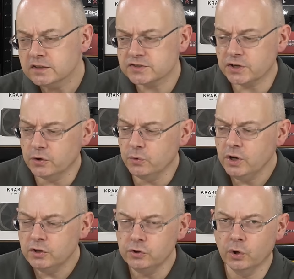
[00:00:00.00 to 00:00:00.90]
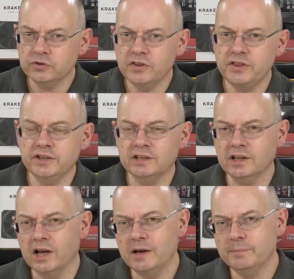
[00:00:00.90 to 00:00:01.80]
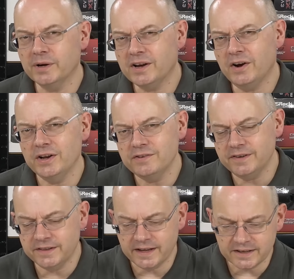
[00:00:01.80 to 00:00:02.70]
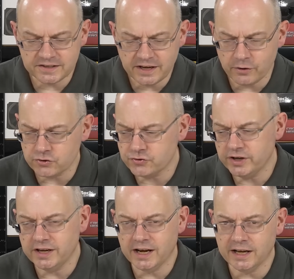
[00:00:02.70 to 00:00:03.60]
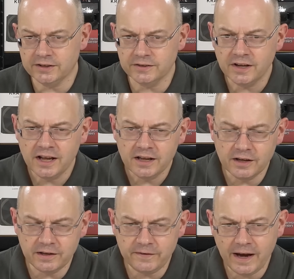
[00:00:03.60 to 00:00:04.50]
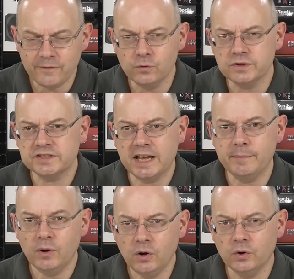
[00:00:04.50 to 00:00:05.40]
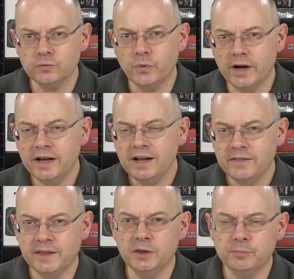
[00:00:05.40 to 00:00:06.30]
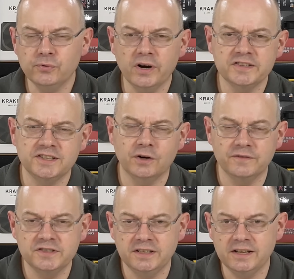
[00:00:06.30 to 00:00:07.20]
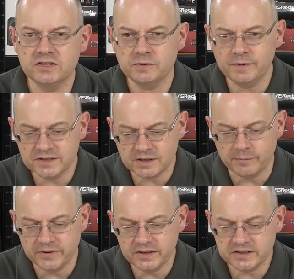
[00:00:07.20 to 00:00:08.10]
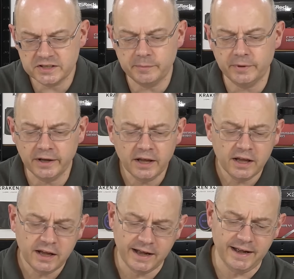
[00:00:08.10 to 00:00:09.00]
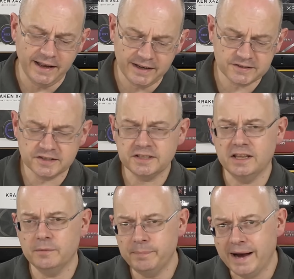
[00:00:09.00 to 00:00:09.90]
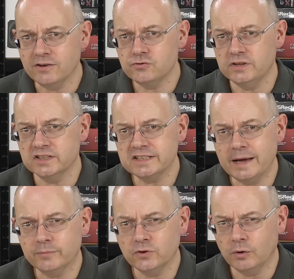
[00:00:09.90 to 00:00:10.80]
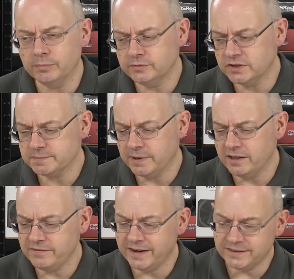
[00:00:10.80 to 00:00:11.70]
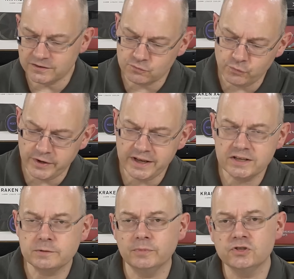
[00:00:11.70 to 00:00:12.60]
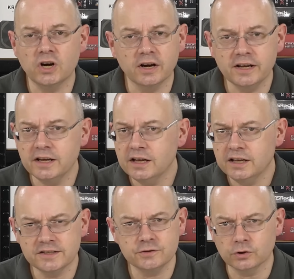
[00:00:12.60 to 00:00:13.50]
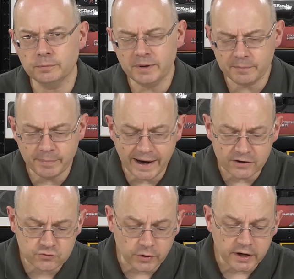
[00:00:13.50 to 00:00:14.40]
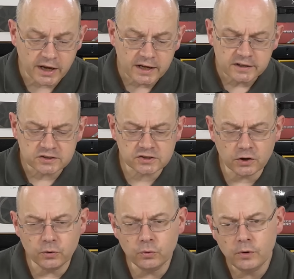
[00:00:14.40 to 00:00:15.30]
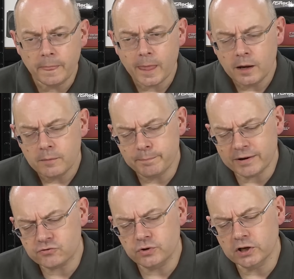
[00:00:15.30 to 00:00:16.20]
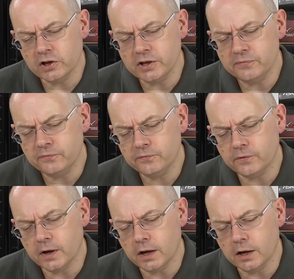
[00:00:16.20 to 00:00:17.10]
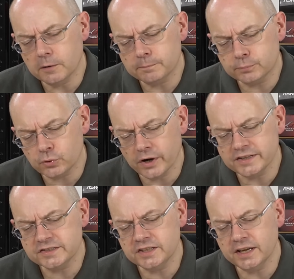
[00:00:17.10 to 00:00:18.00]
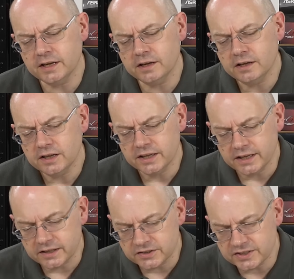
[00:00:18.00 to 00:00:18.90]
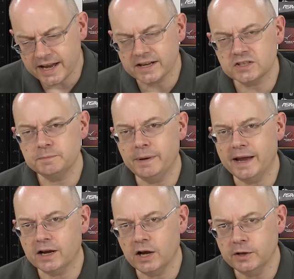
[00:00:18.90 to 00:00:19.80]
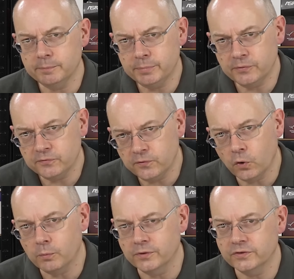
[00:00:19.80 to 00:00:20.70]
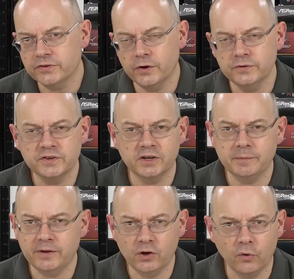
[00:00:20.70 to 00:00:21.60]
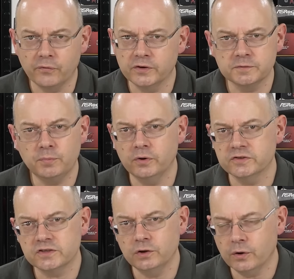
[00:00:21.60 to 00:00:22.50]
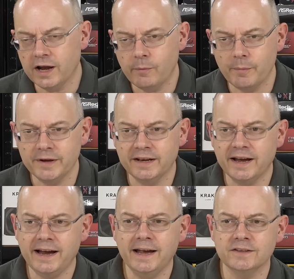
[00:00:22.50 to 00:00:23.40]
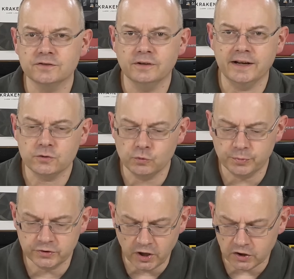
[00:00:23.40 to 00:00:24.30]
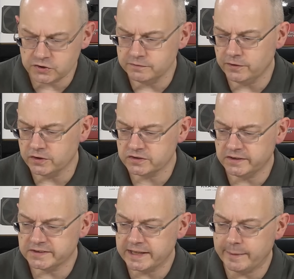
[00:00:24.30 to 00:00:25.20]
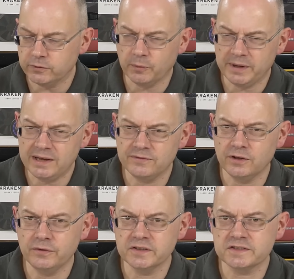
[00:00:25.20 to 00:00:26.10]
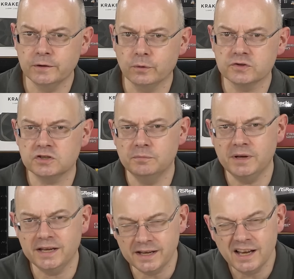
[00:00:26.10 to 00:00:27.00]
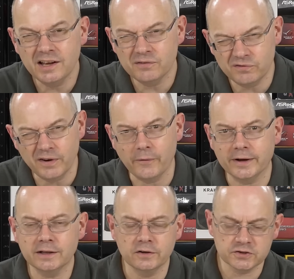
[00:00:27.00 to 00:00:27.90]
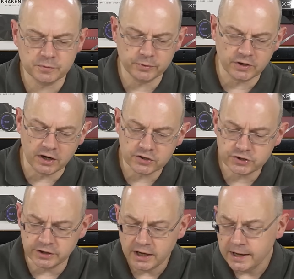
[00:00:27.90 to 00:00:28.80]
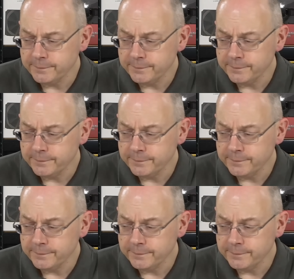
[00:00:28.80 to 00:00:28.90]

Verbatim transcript: So not a thin and light, but kind of in that territory. And if you have all the same hardware, then the pricing obviously needs to be something similar. Uh, and as I say, the battery in this laptop, despite the fact it's reasonably chunky, it's not a big battery. So battery life, pricing, exact spec and performance, those are going to be the obvious points to look at when we get our hands on an actual production version of this laptop, even though this looks to me very close to production.